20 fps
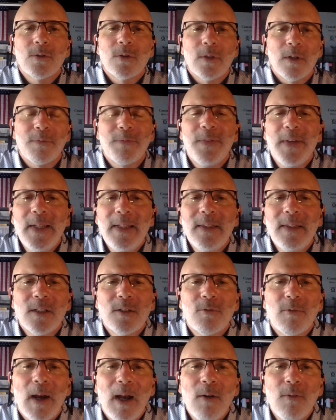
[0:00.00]
So you're feeding the
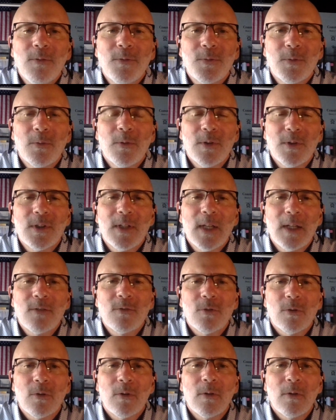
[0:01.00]
grout through the
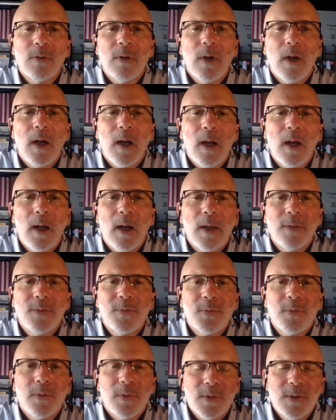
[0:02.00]
central
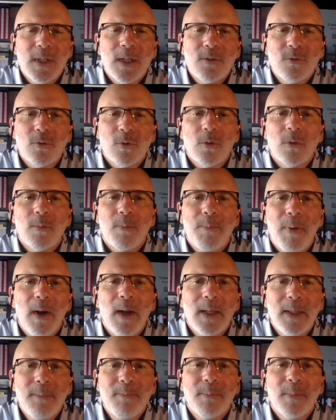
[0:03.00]

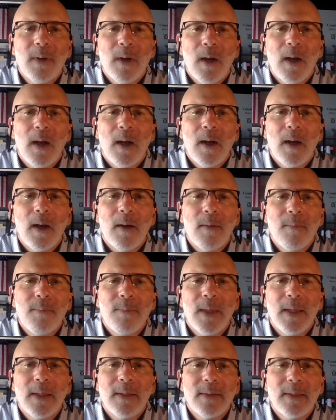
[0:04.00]
pipe
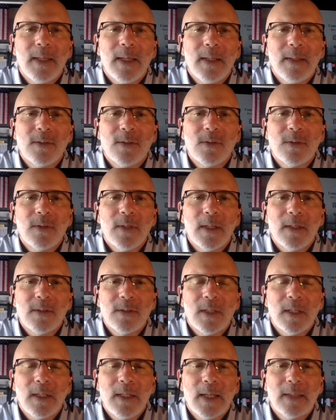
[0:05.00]
that
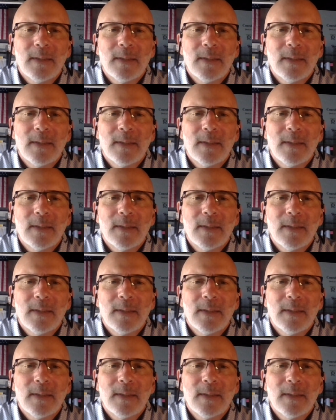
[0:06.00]
is